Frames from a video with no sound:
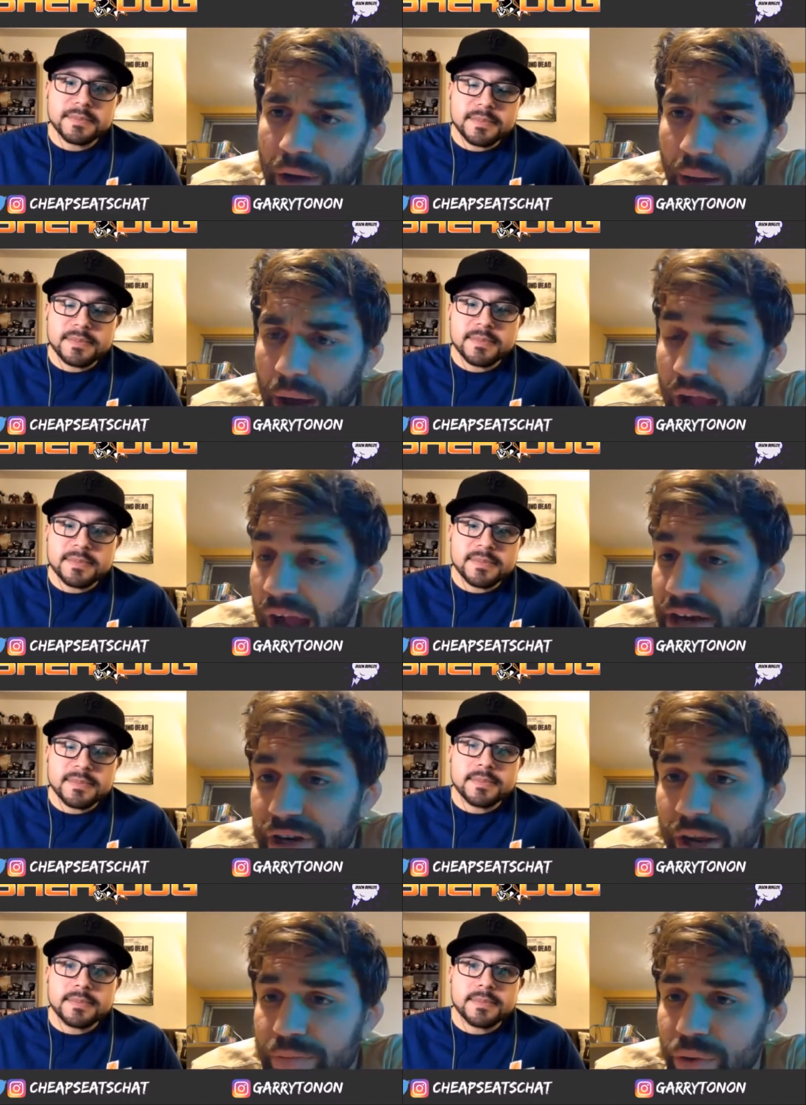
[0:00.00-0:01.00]
Speaker 1: I
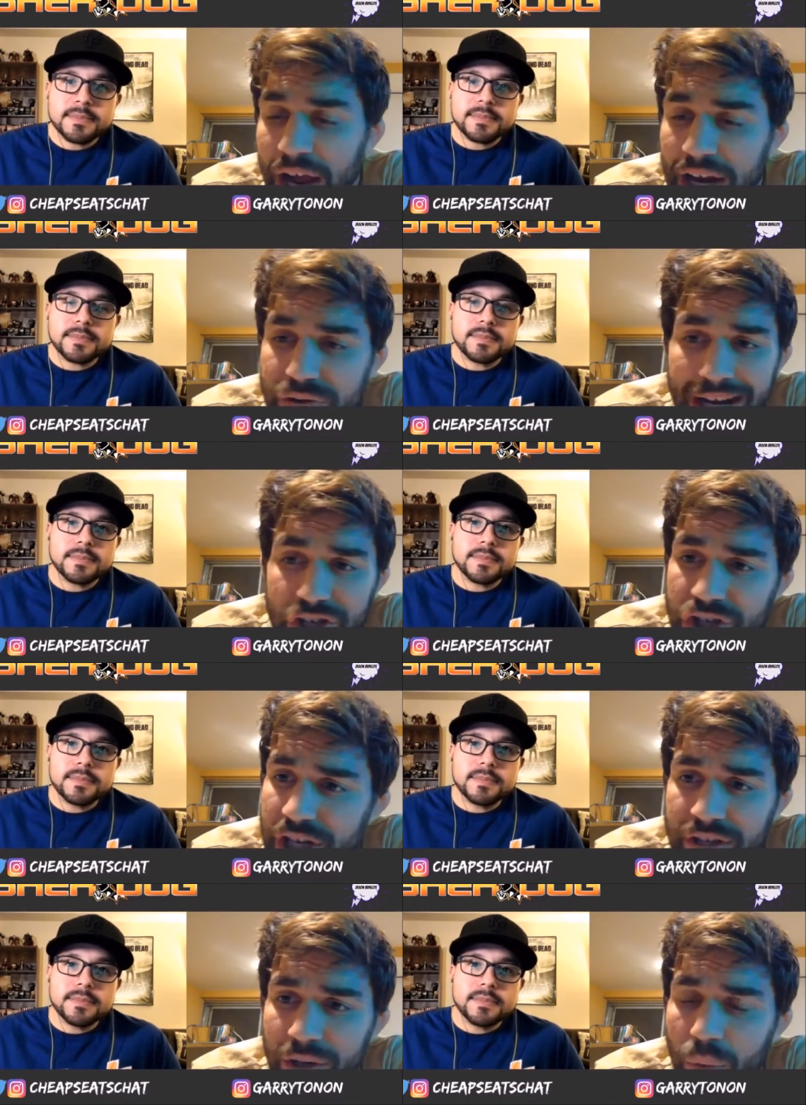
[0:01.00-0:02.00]
hydrated up. Dude, I drank a
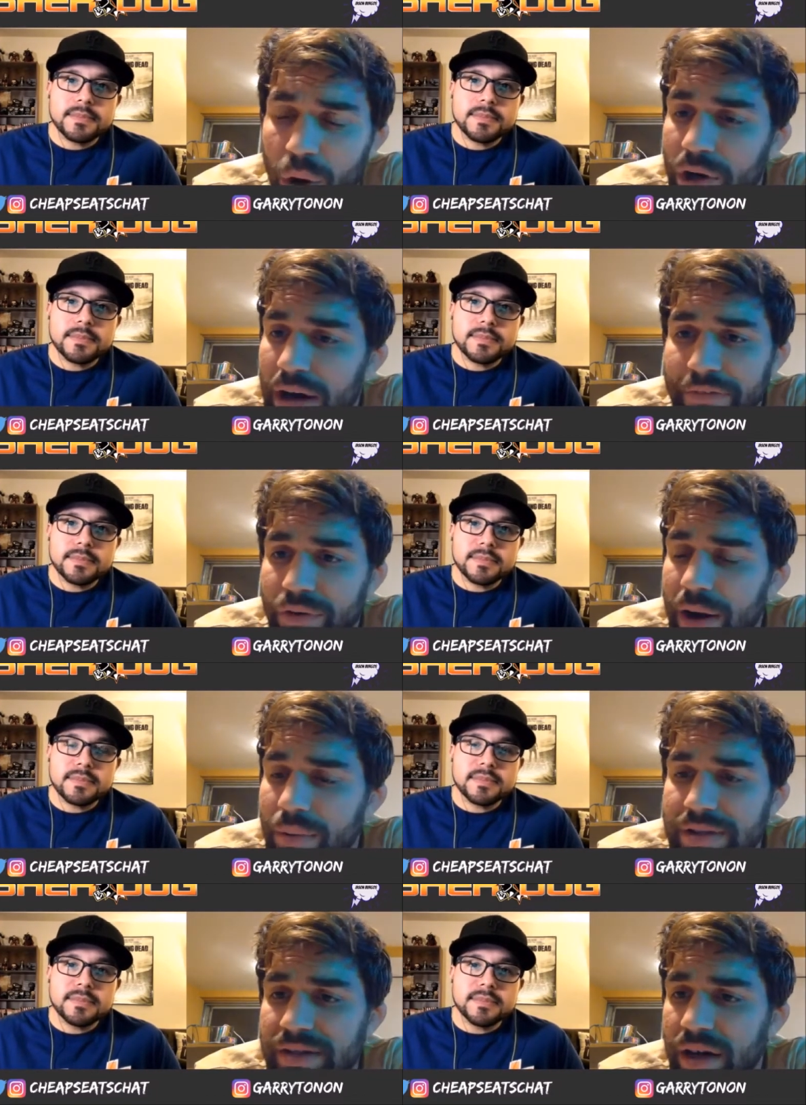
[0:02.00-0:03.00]
shit ton of water after I
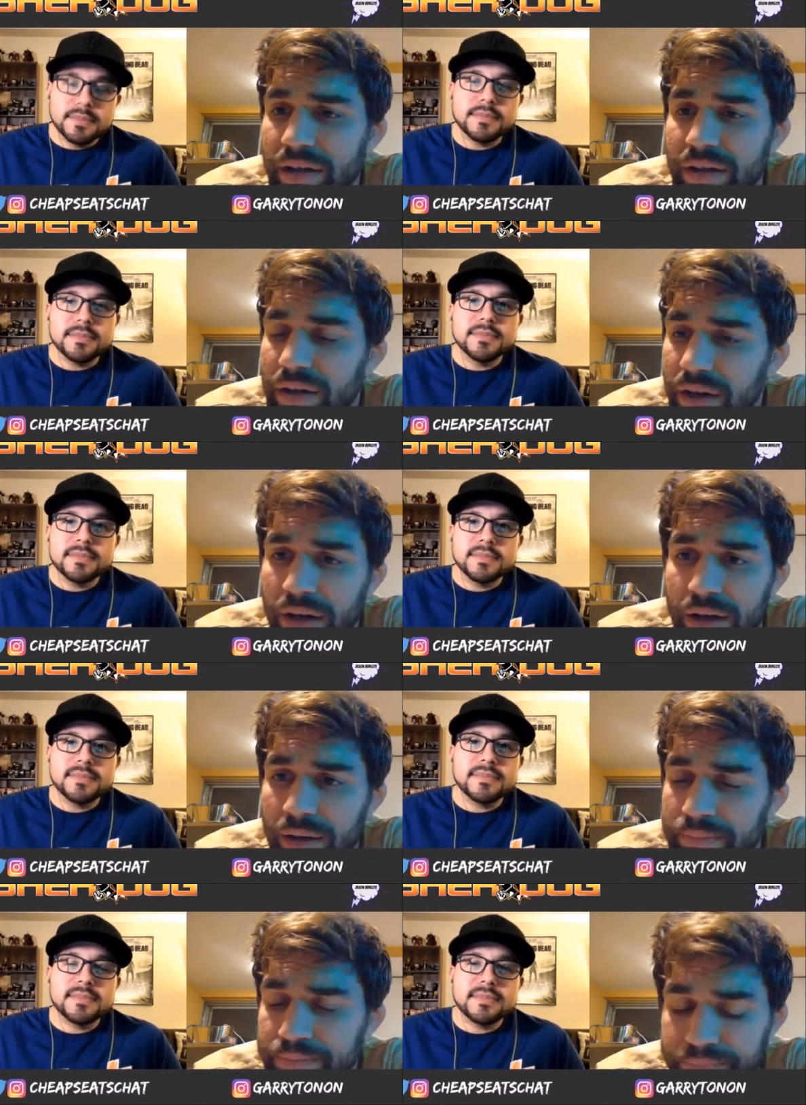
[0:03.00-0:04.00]
was done
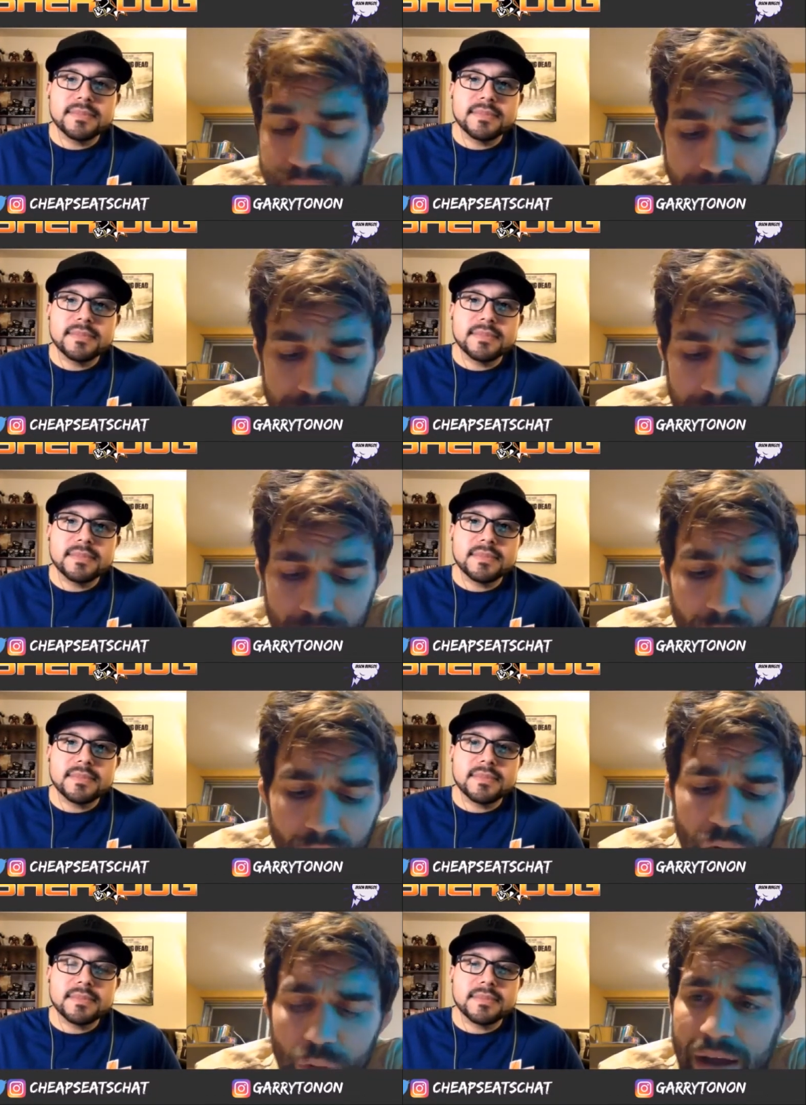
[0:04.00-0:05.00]

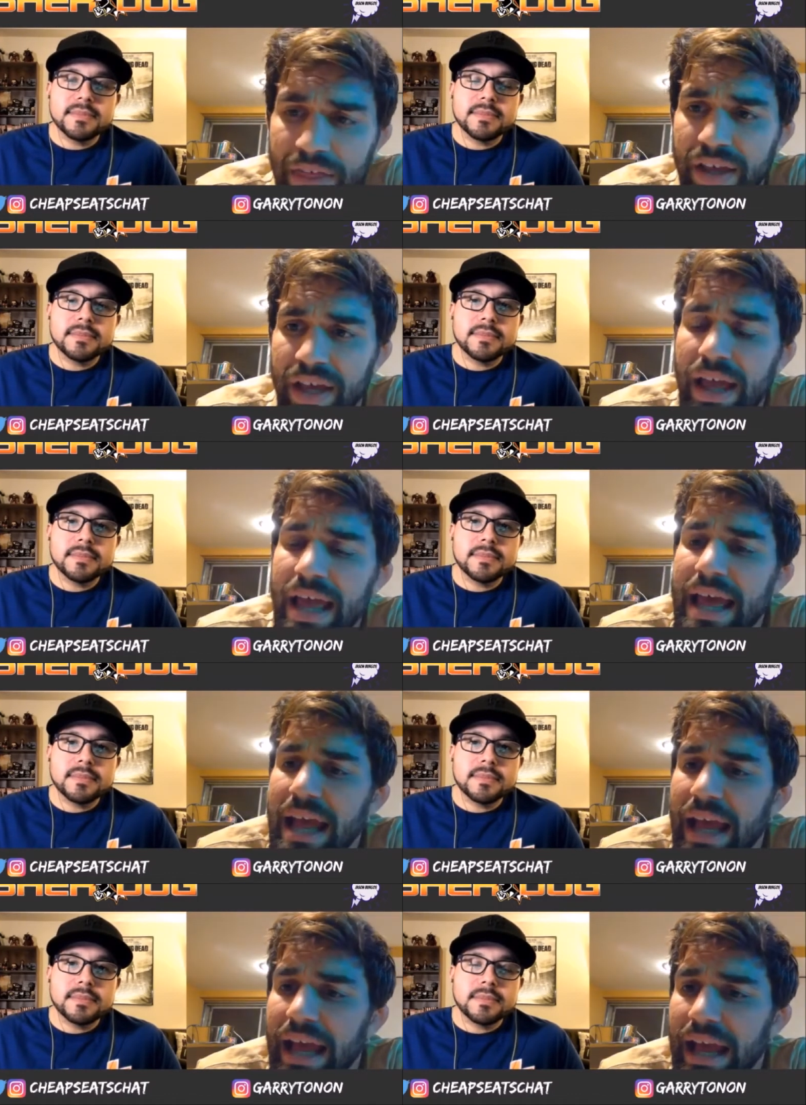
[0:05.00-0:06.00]
doing my thing
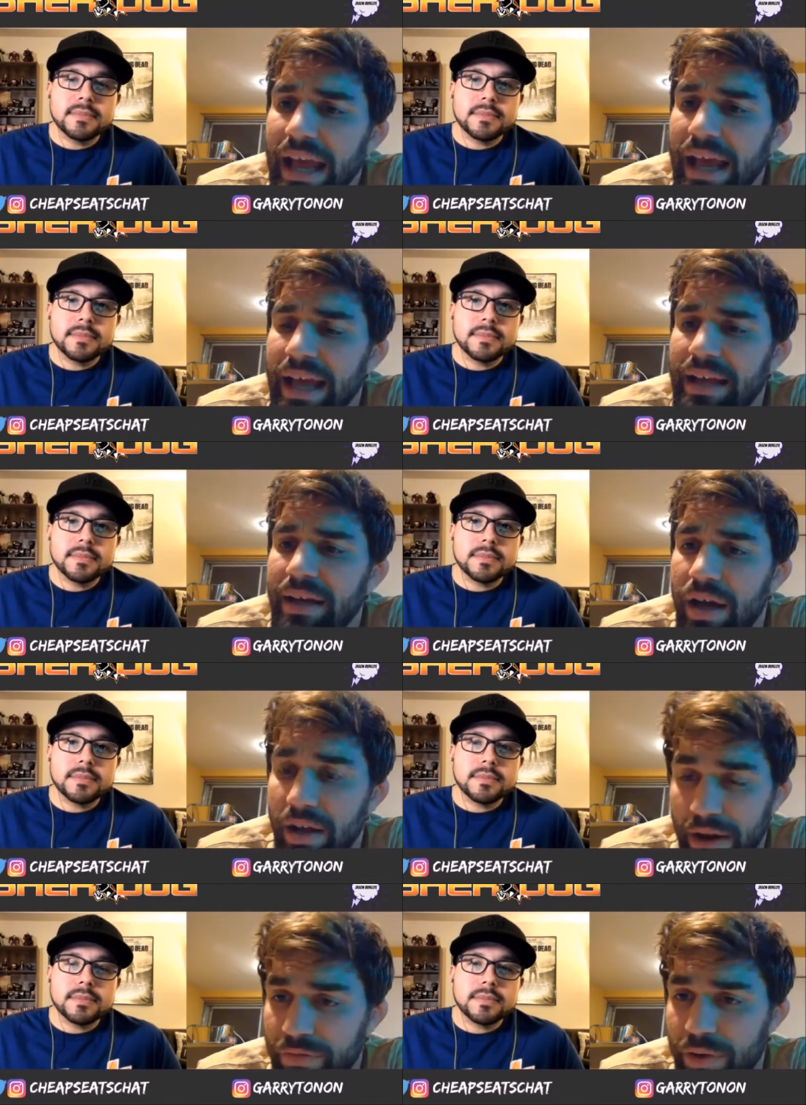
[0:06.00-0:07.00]
and
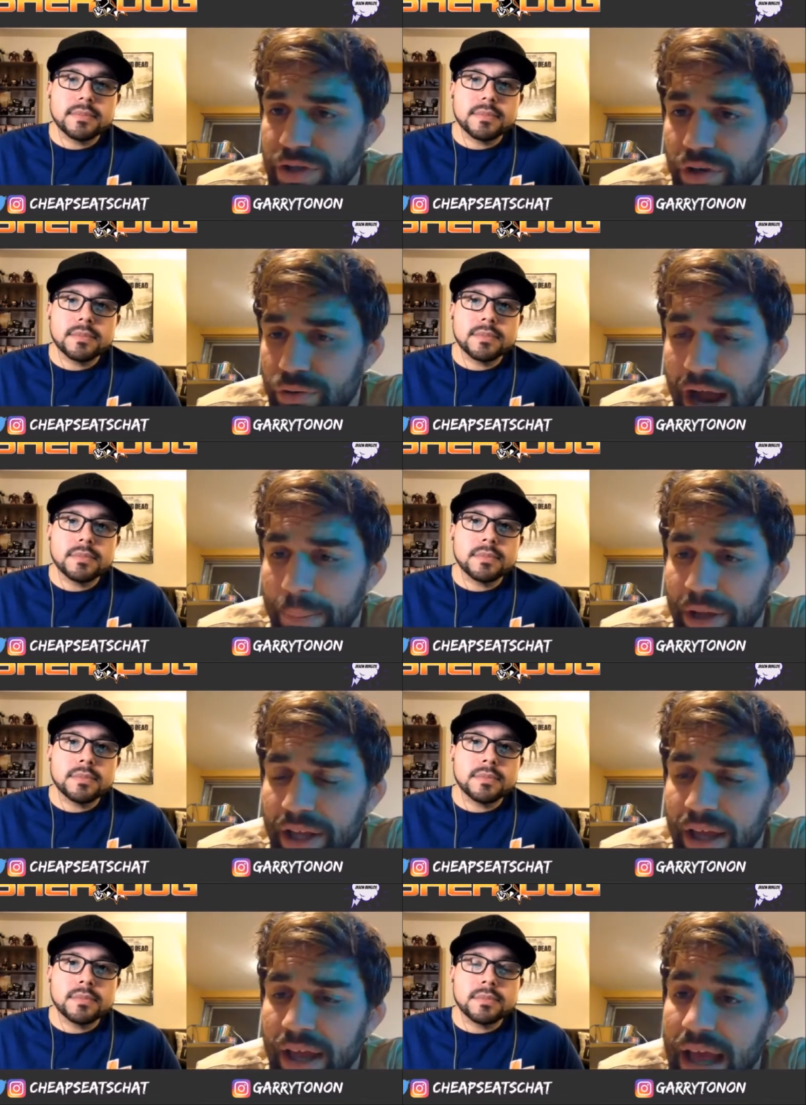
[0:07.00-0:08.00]
after I was done
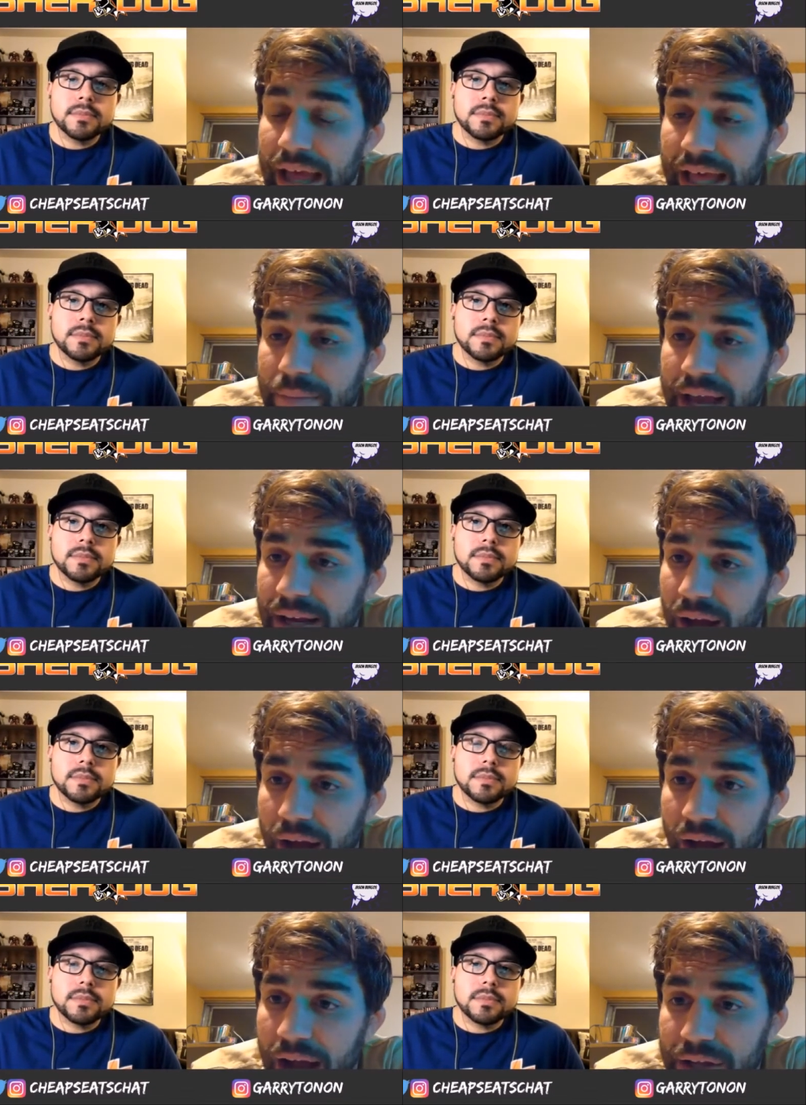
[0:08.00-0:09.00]
grappling. And, man,
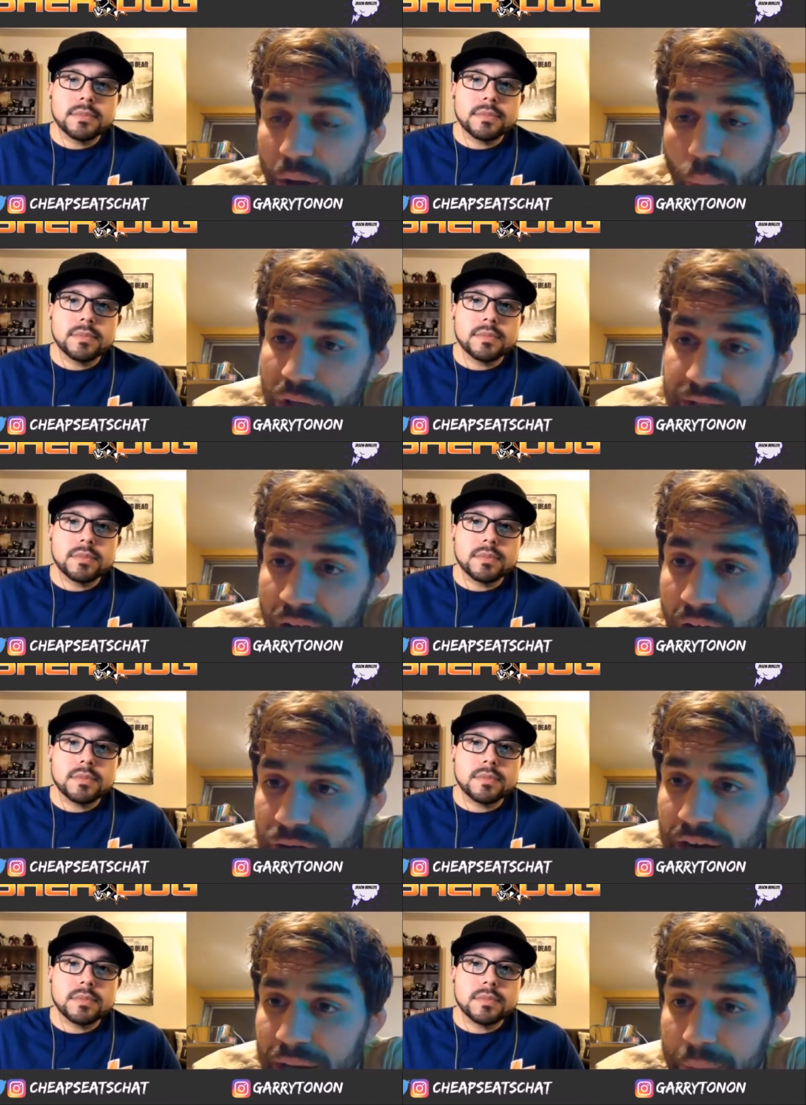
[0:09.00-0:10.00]
I wasn't hydrated